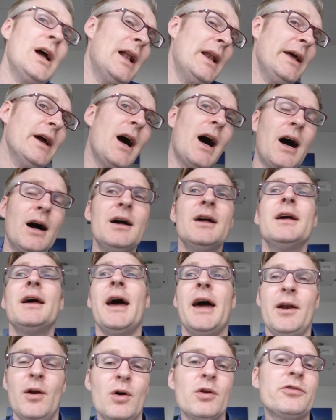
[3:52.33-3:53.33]
Yeah.
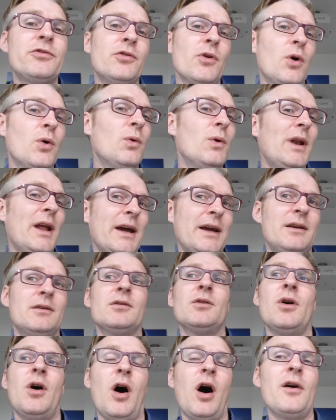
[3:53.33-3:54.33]
And also,
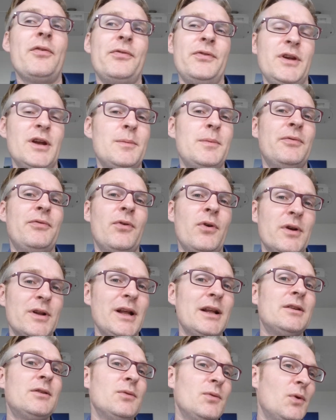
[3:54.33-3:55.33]
like half a year before
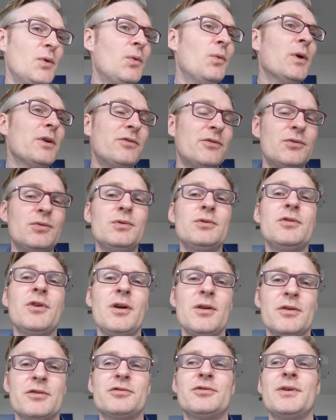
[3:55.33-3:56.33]
that was two
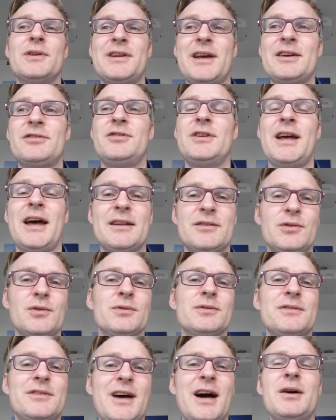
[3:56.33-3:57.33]
dollars, so it actually had
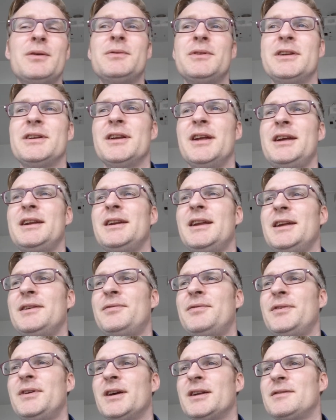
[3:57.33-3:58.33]
gone down in, in,
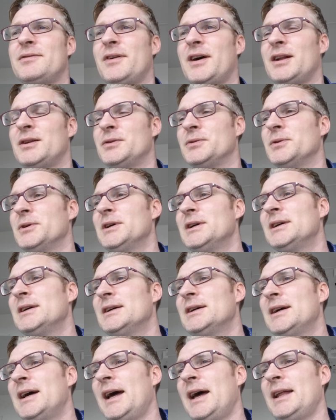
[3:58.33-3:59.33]
in fiat value,
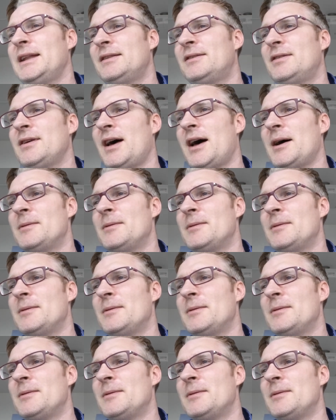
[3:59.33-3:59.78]
and